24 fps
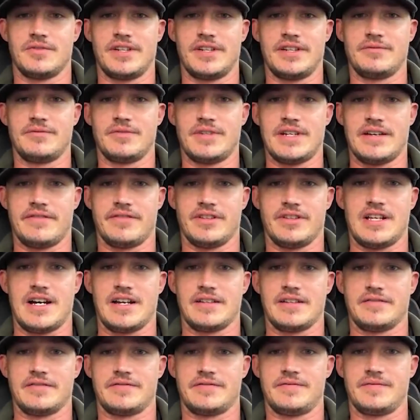We, we have a
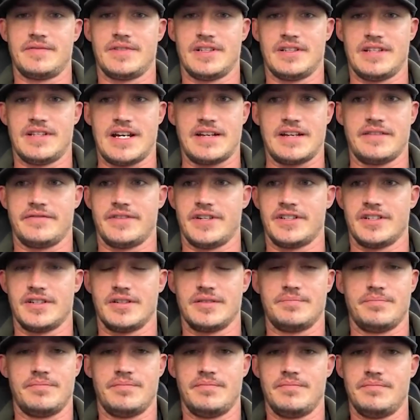lot of a lot of
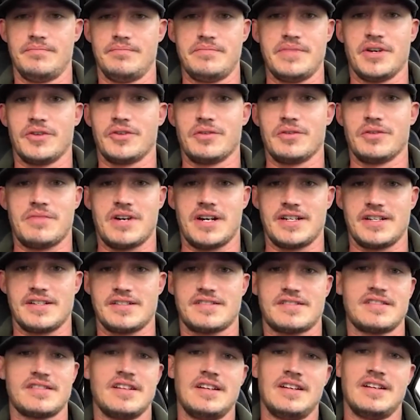other builder
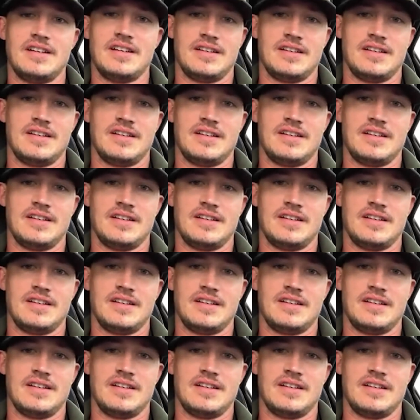buddies,